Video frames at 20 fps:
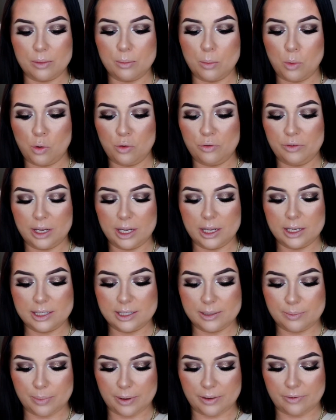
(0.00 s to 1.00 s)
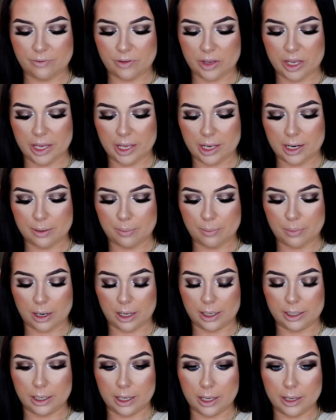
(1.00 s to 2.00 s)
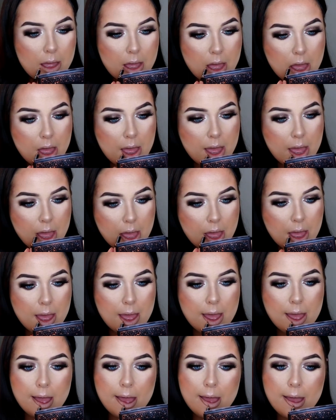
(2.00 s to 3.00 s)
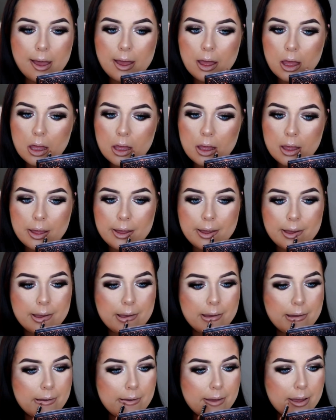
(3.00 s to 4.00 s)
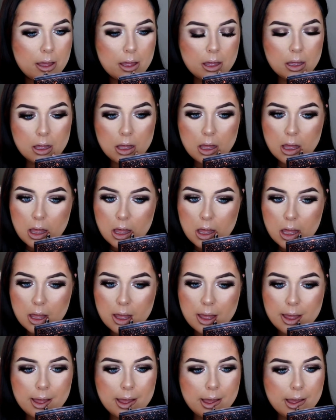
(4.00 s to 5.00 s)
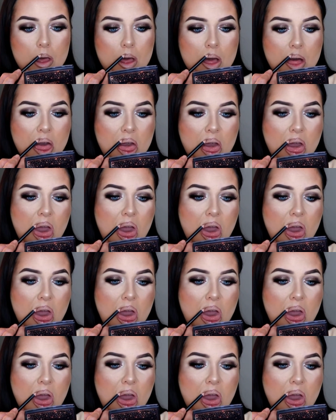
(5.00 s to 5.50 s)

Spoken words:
Morphe Spiffy lip liner, and I'm using this to outline and overdraw my lips. I'm